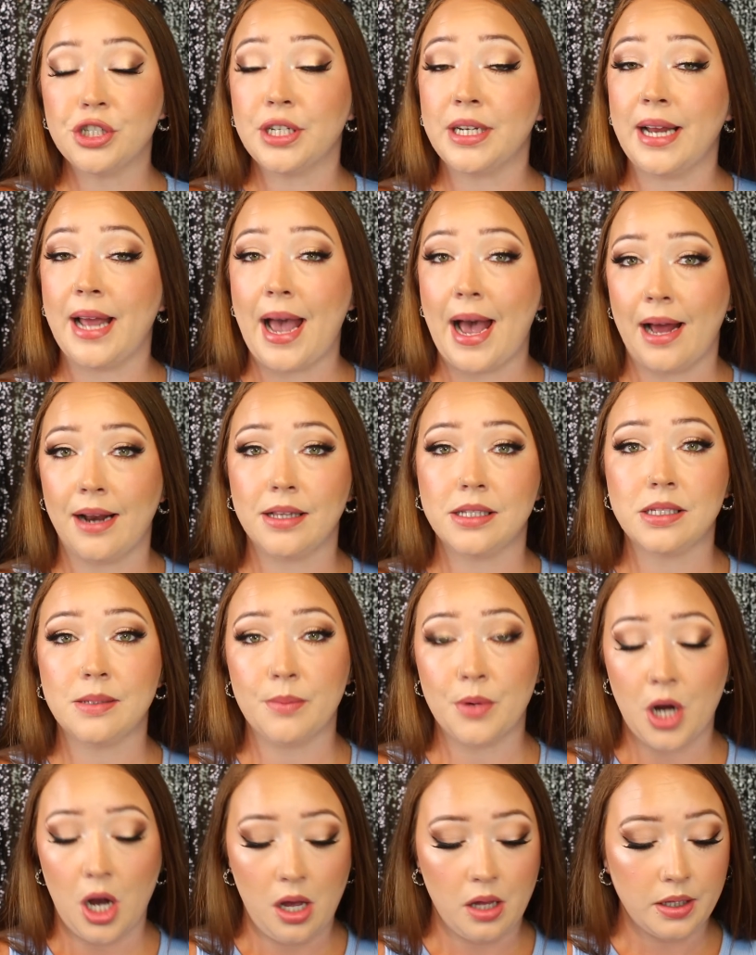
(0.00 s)
and it added some
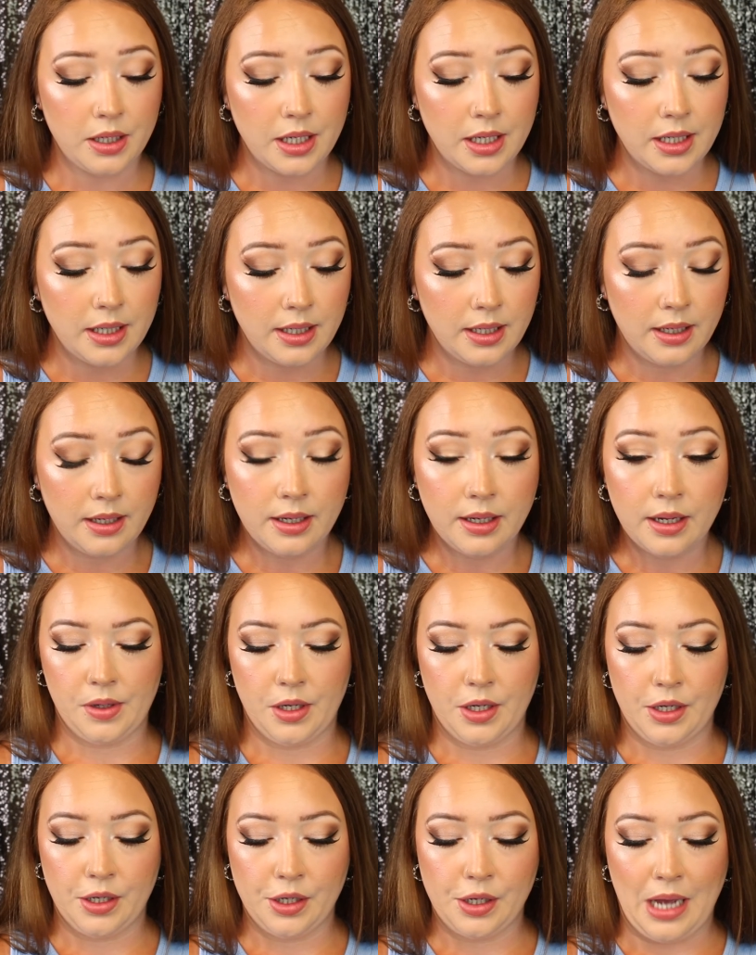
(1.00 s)
color.
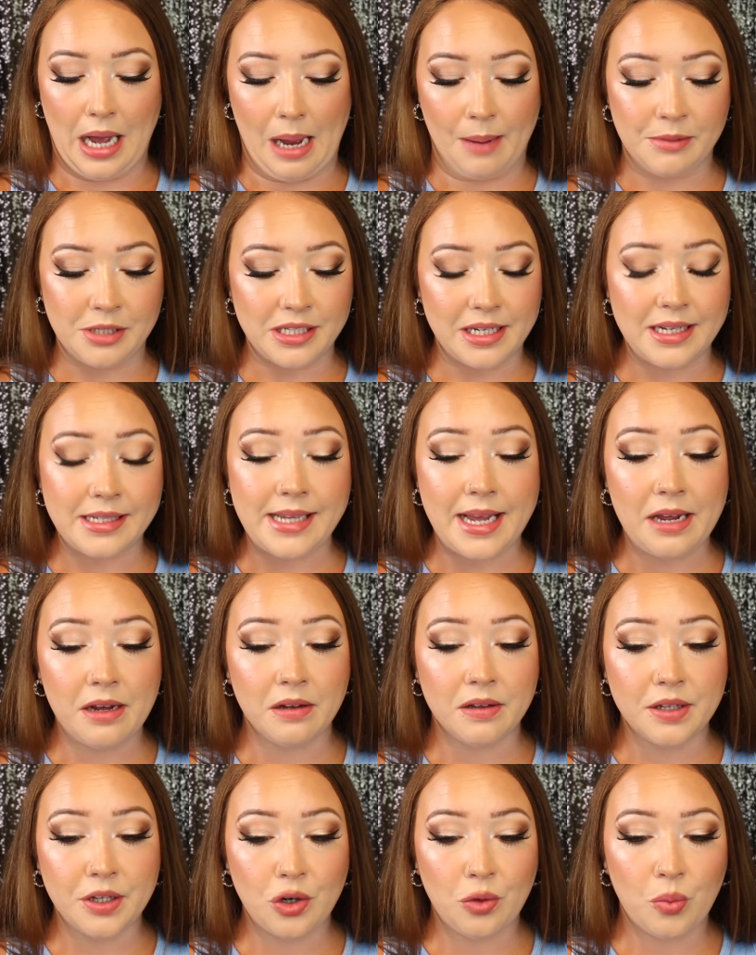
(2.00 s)
I'm just going to take a
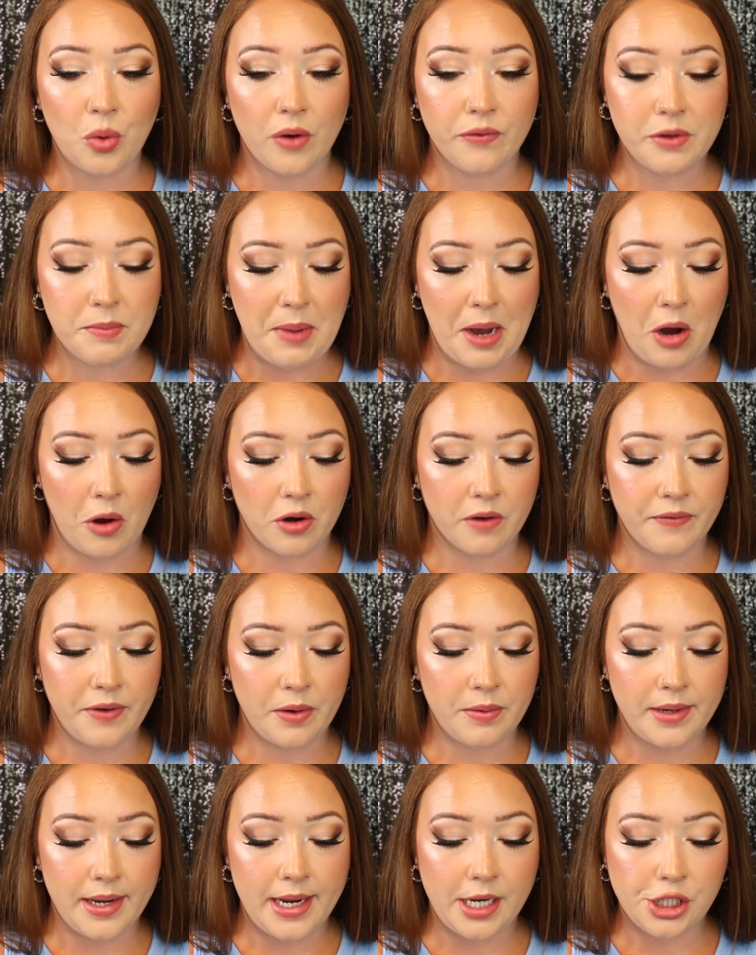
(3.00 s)
little more of the powder
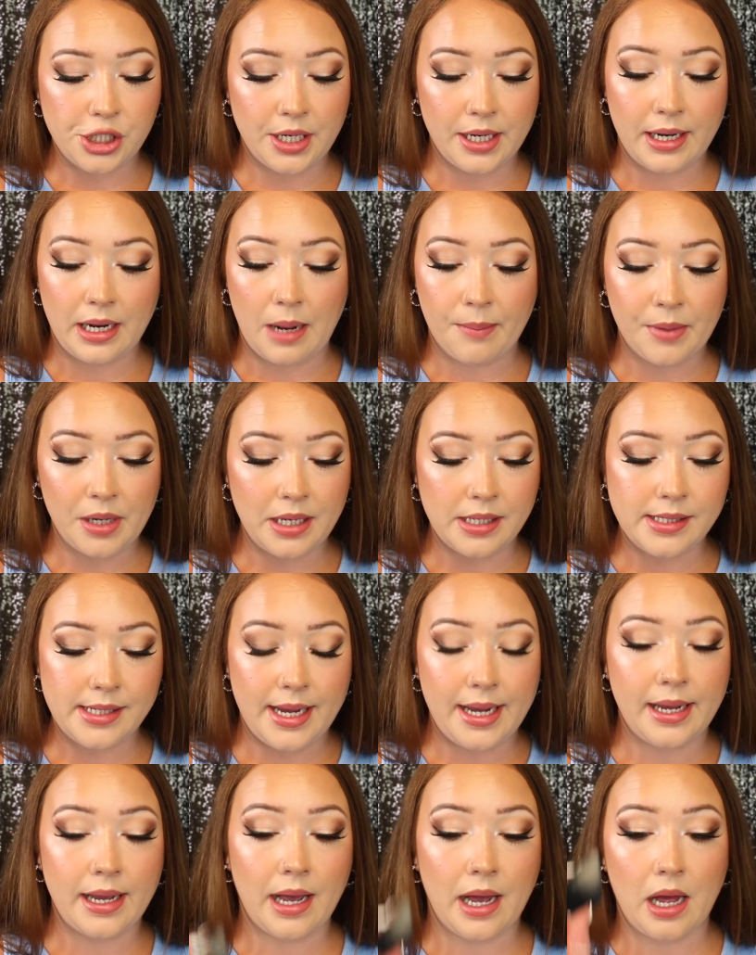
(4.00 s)
foundation and I'm going to
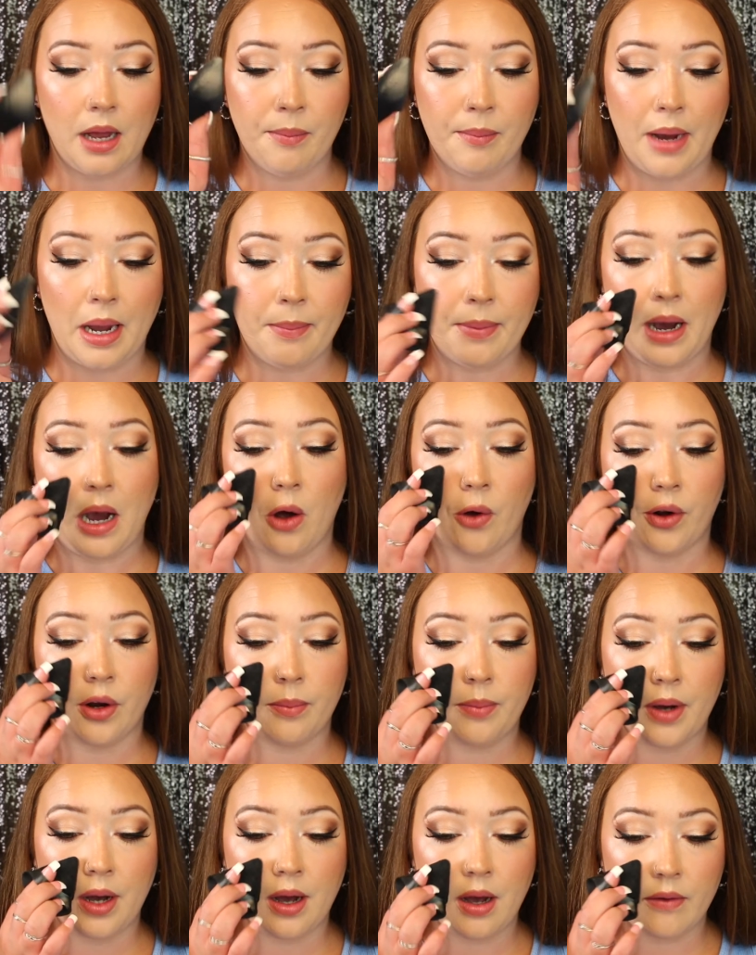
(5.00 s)
take it on my powder
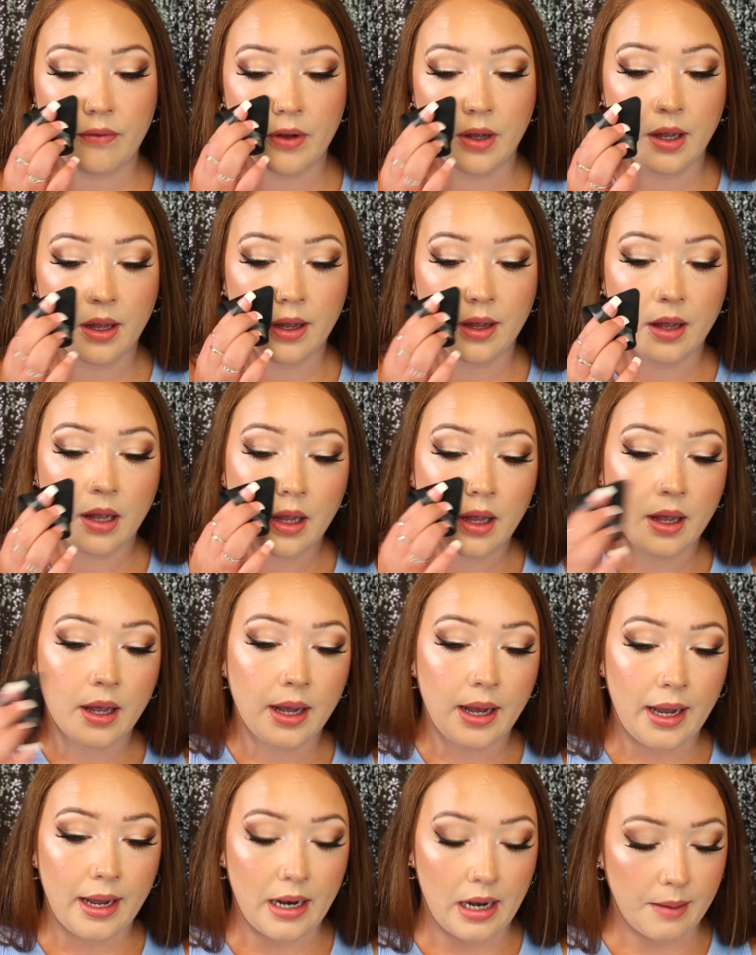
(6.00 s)
puff.
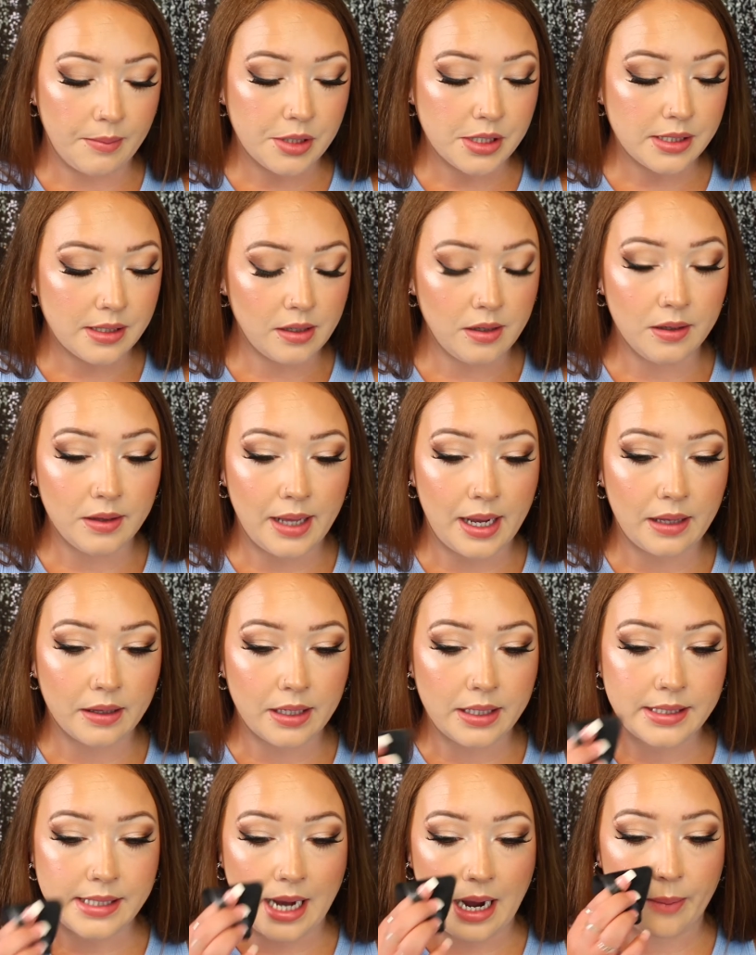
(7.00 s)
And I'm just going to
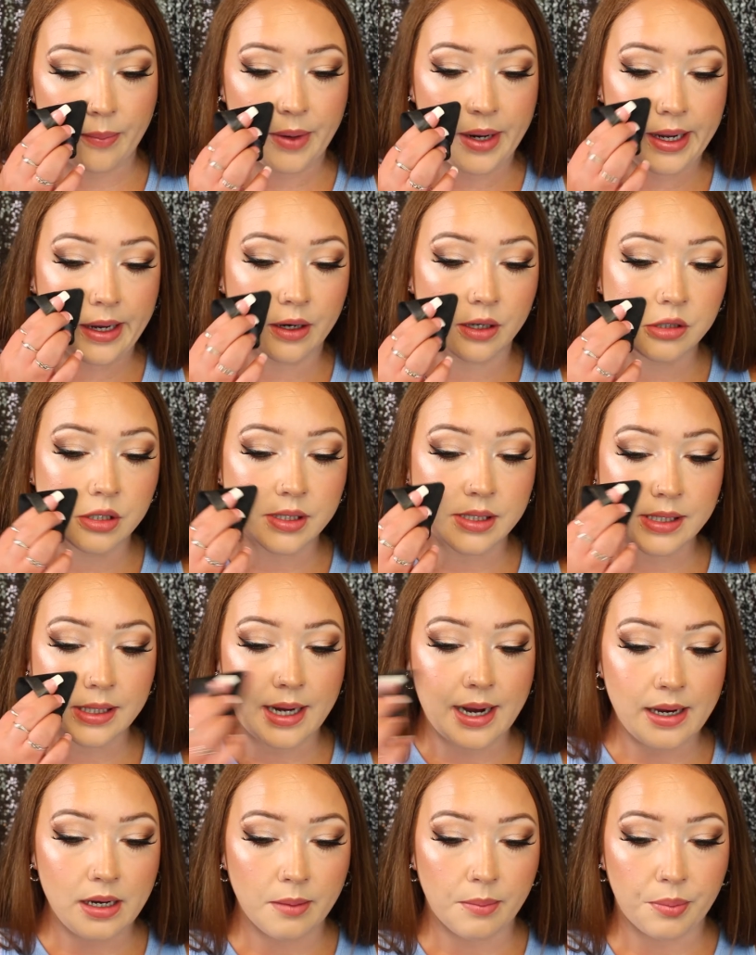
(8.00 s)
lightly tap right here just to
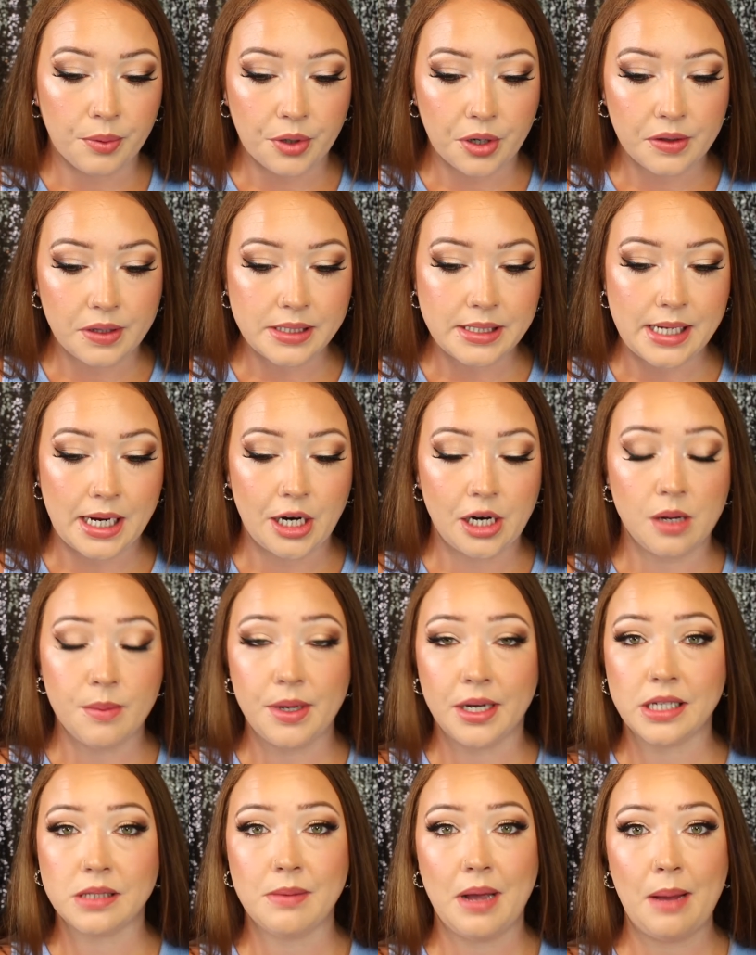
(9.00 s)
kind of blur this area
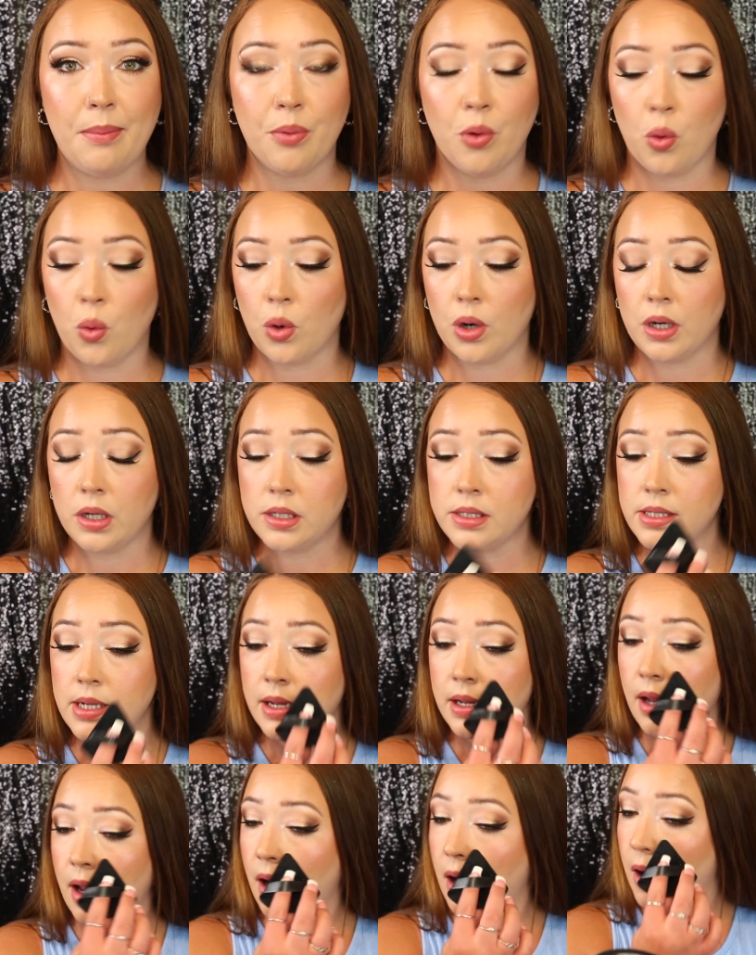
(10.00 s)
because my pores
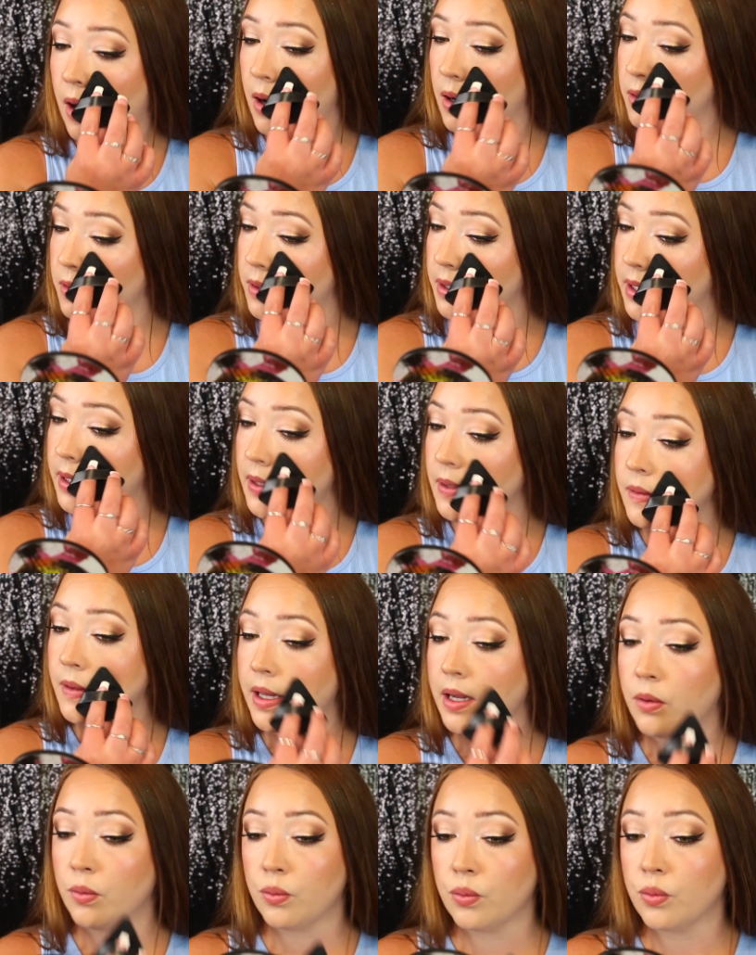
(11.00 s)
are looking
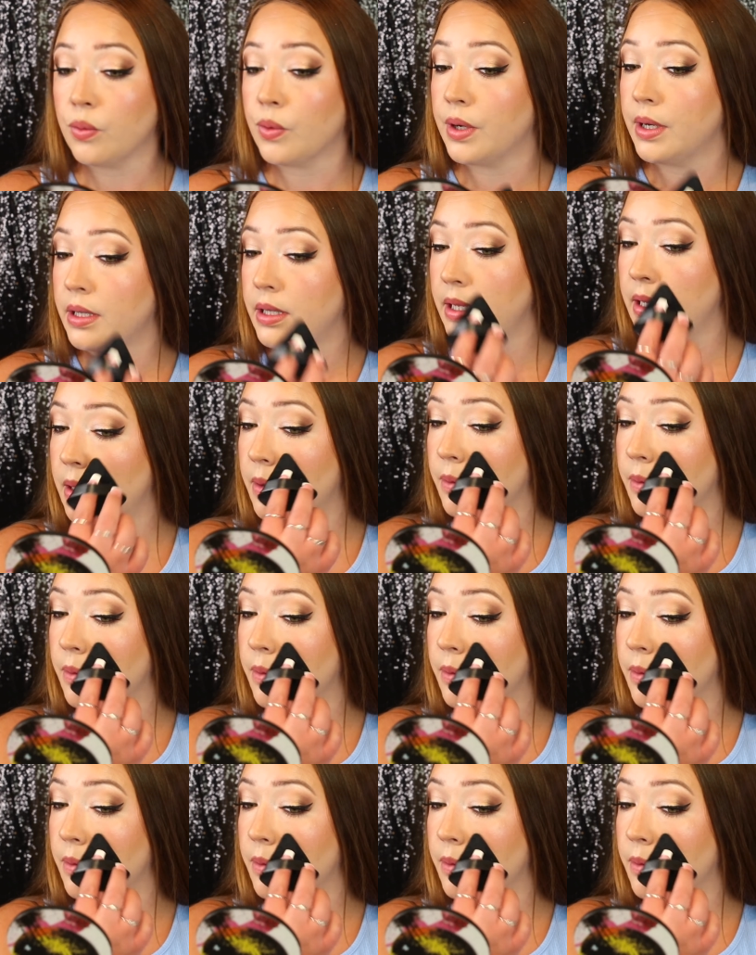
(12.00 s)
like really,